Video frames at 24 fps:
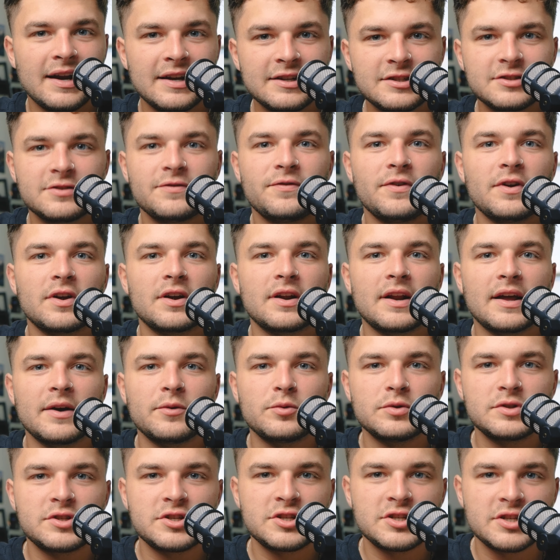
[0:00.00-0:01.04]
I just figured I
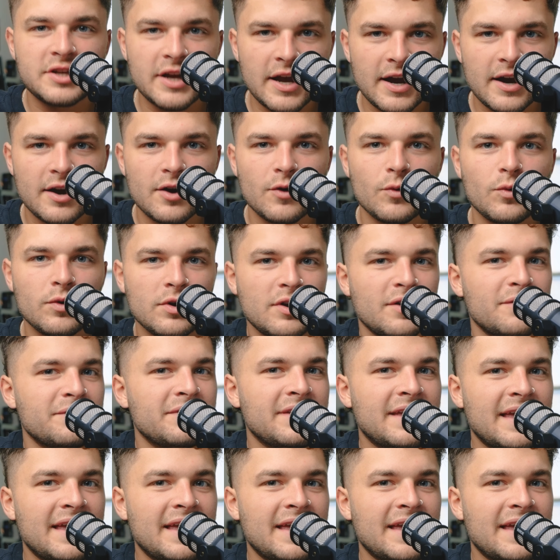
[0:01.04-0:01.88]
would share what I'm